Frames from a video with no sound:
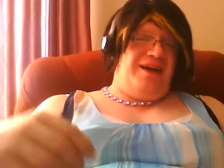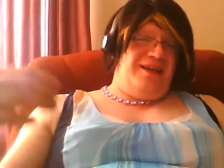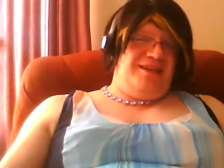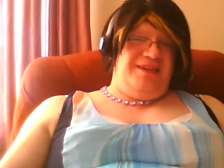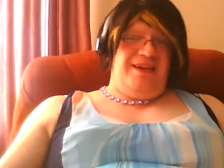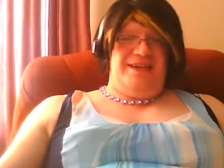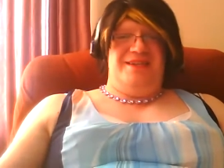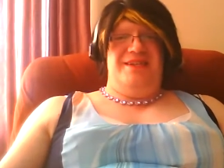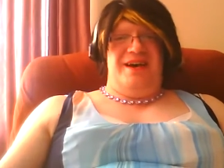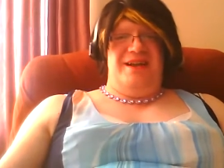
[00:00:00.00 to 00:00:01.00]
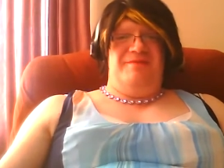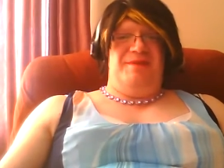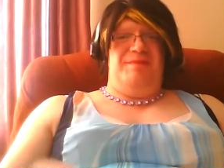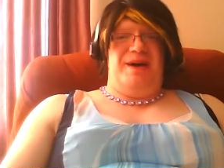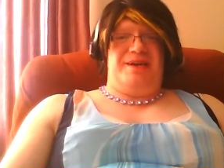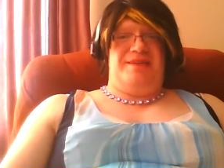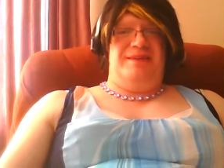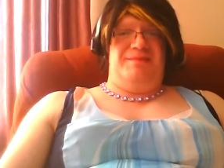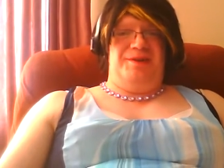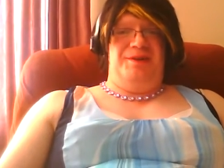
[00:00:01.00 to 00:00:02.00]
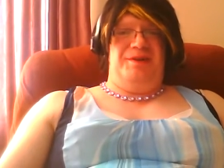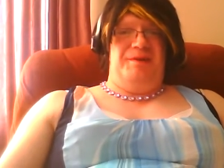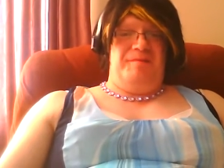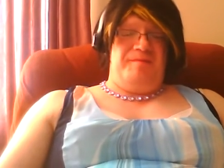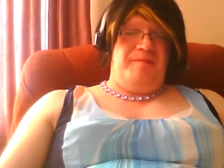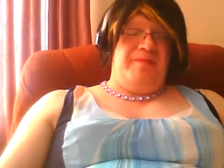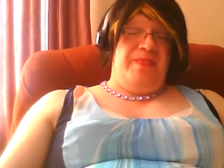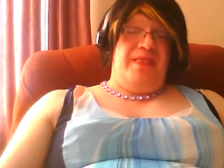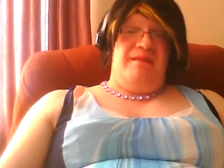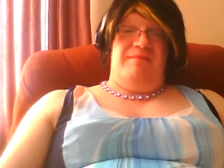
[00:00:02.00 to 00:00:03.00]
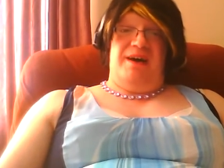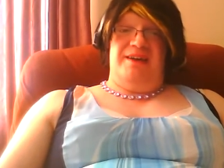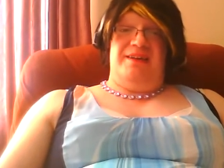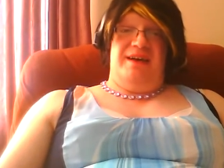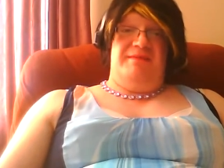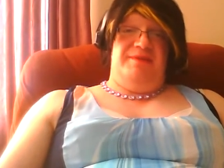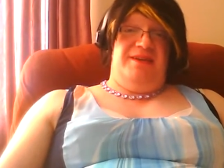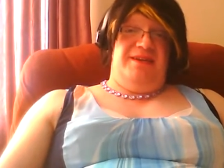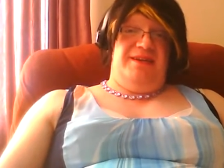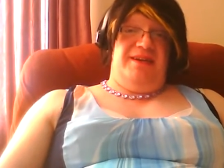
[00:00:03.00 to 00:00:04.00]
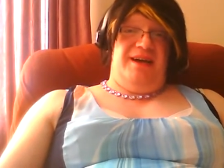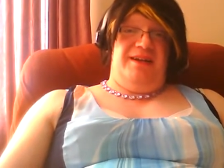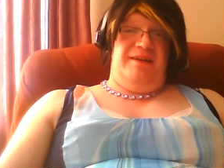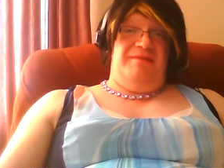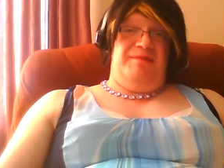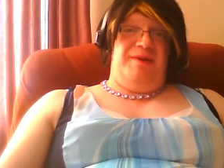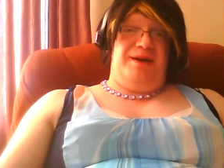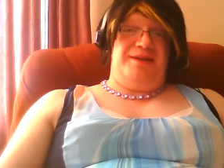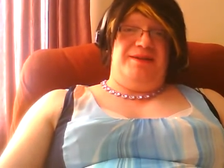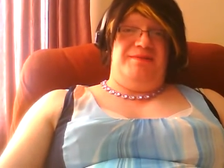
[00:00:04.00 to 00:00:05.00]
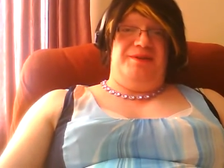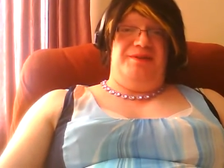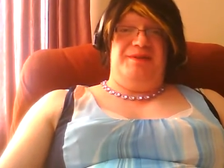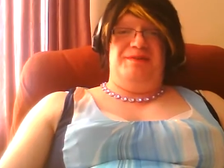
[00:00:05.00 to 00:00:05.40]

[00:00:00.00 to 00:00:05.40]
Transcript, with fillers: she gets done with box number two. By the time she got done with box number two, there was